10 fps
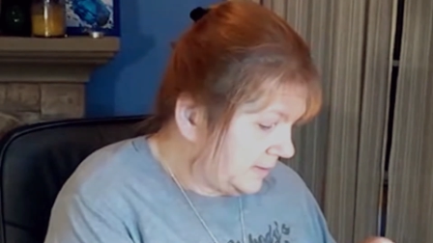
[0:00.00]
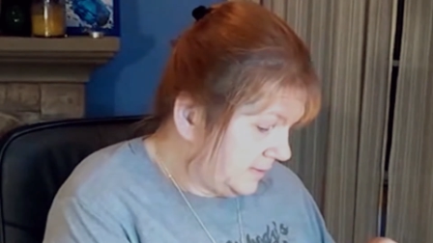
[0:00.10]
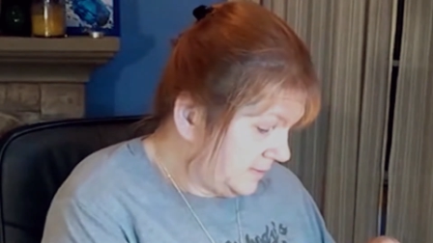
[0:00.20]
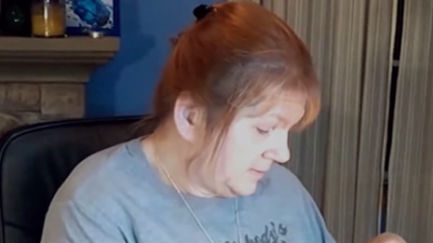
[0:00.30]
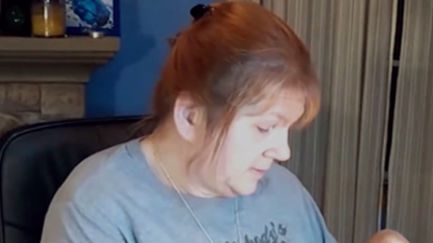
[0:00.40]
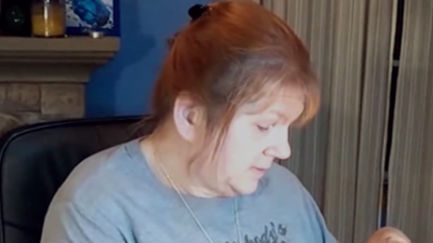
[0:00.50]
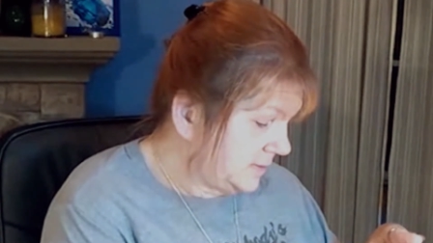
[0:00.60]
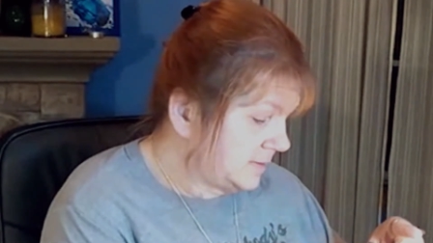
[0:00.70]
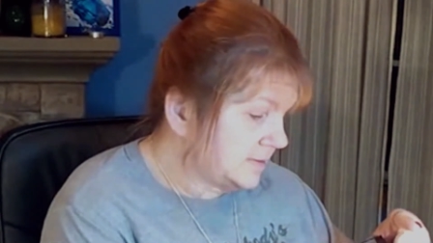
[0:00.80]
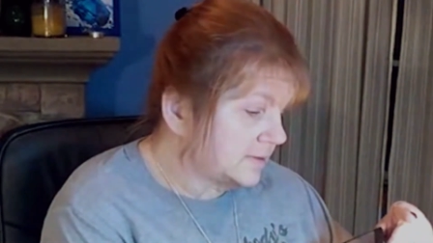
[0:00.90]
This
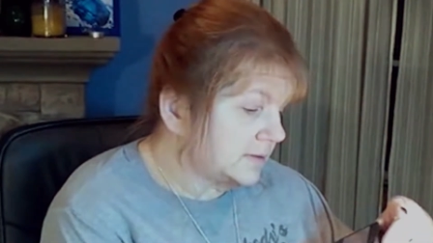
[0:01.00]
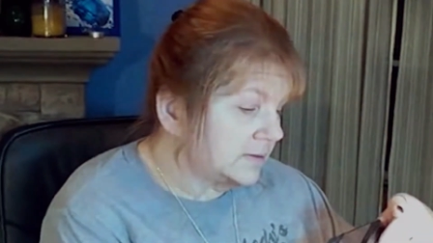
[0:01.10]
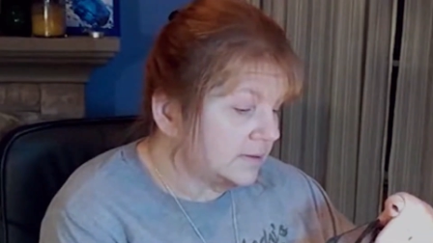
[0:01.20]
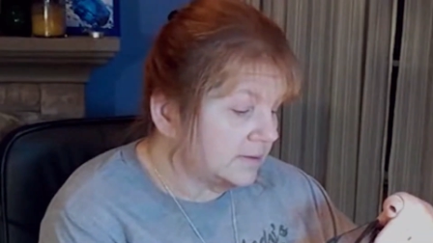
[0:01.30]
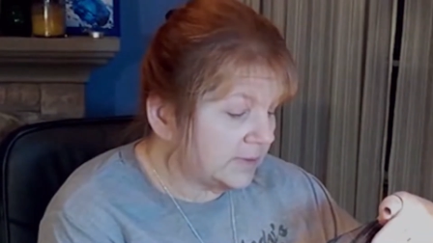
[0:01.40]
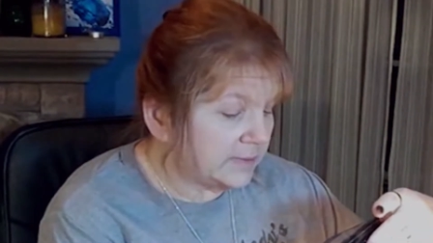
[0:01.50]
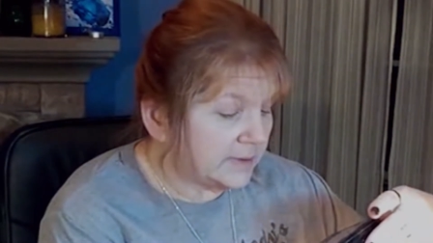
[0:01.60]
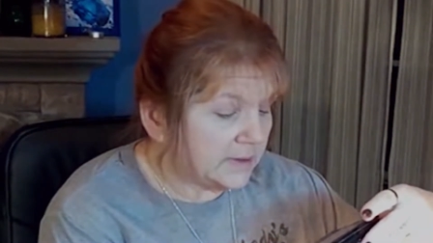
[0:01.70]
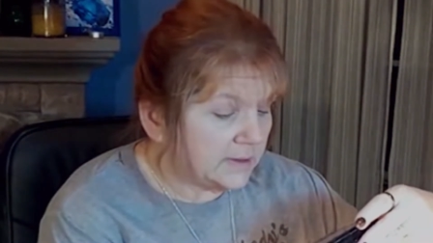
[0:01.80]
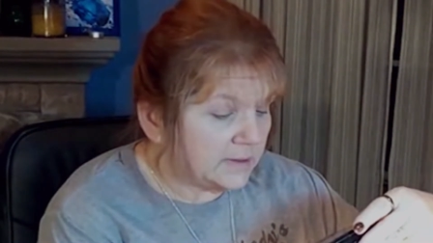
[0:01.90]
is
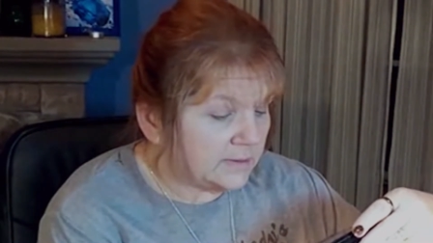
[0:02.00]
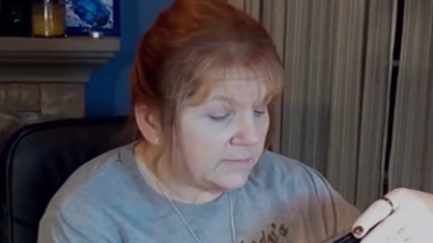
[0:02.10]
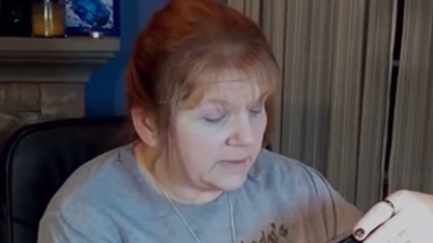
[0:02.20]
Maybelline